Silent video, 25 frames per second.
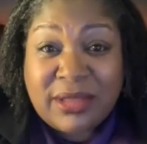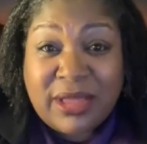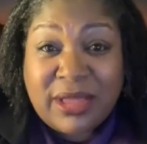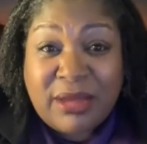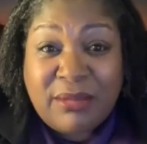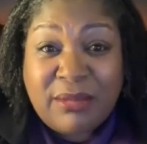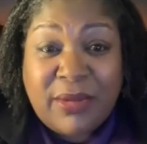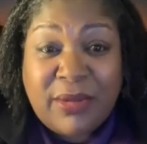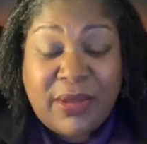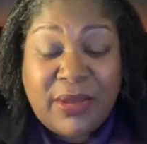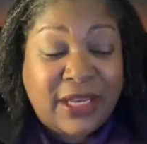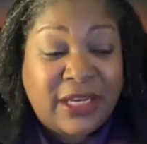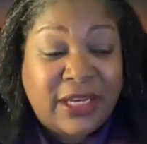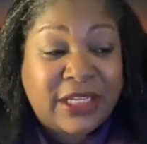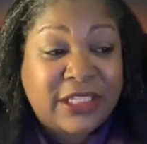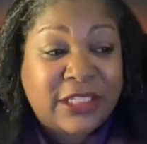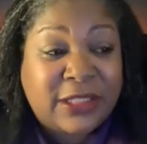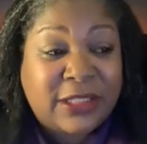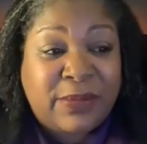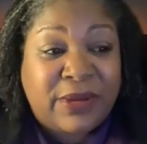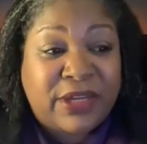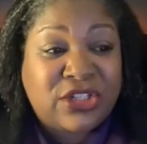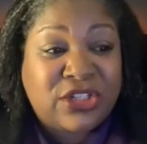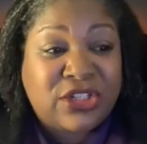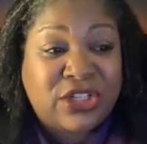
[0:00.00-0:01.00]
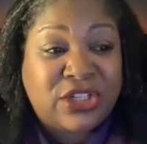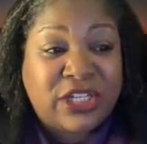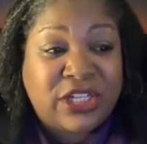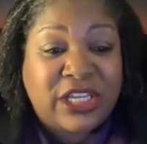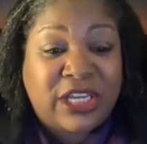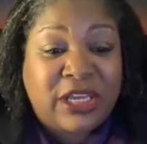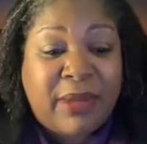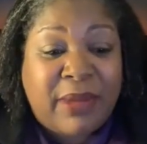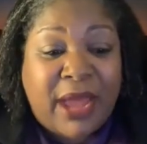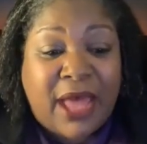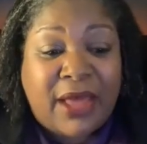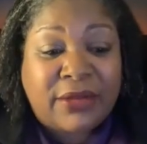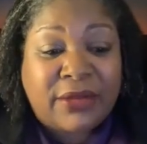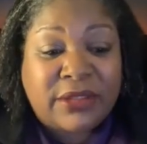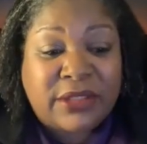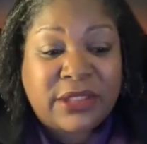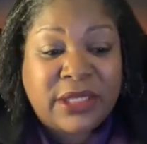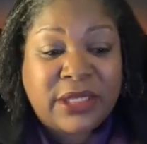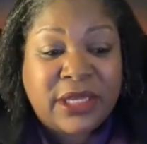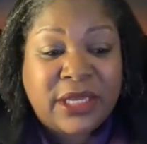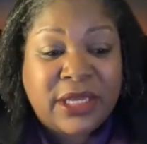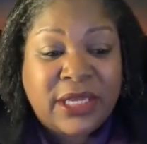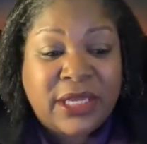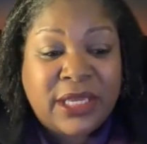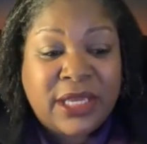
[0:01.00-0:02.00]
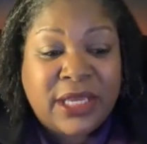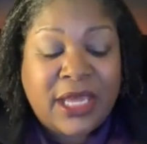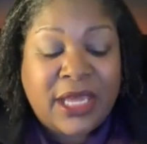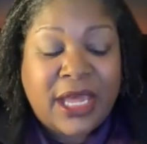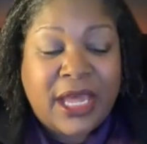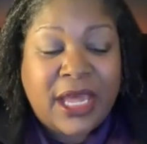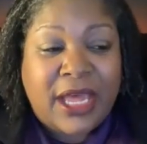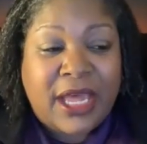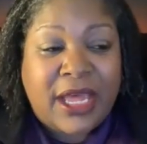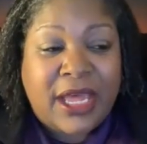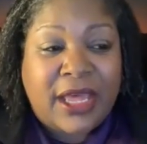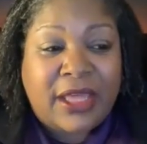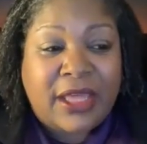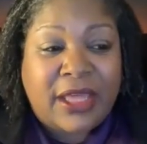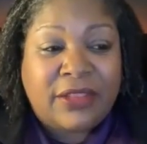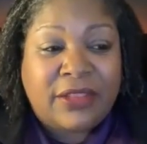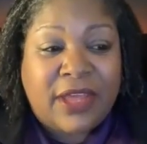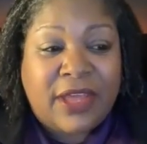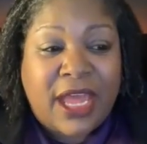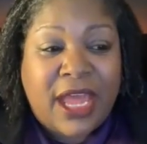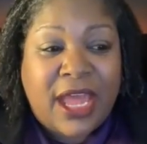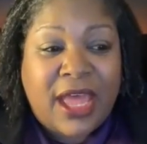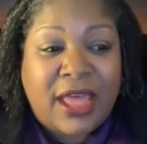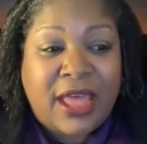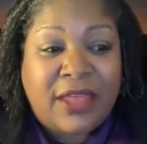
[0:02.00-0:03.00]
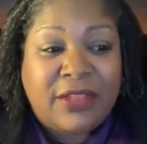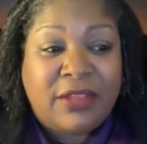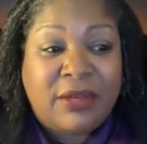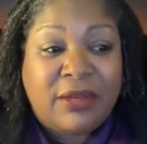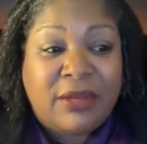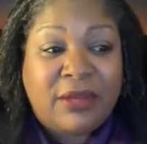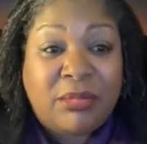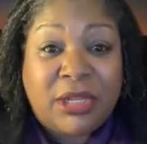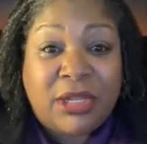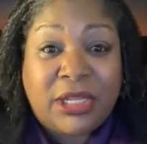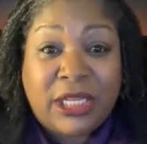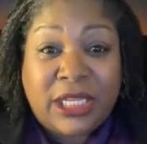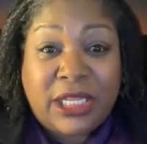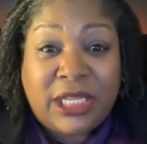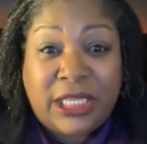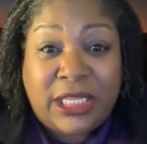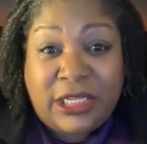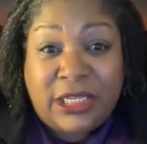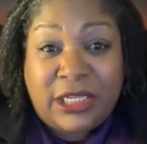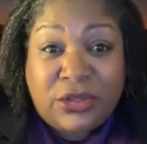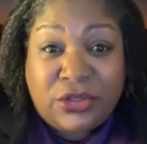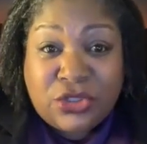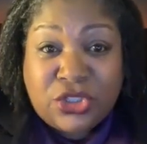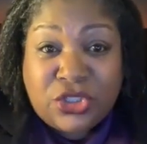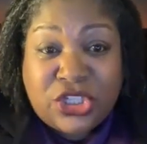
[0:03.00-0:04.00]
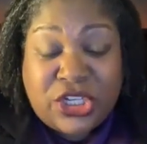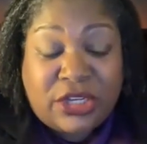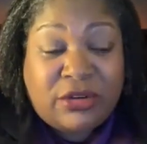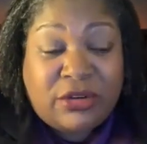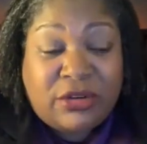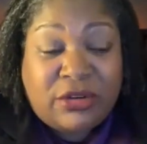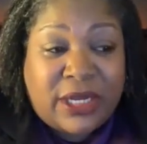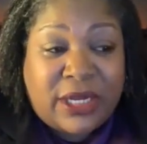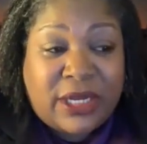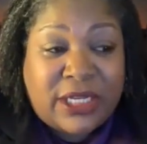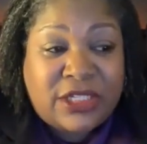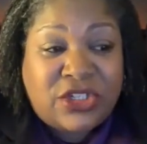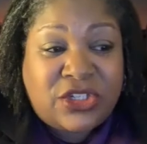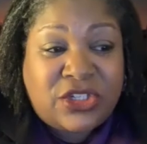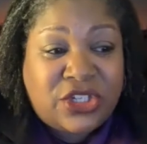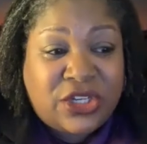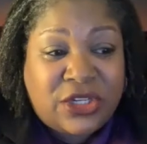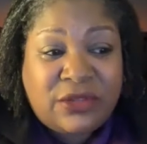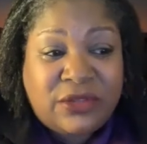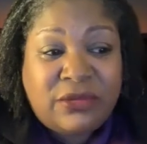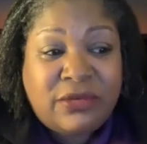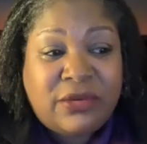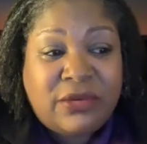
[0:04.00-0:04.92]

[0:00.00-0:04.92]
and especially about the millennial generation,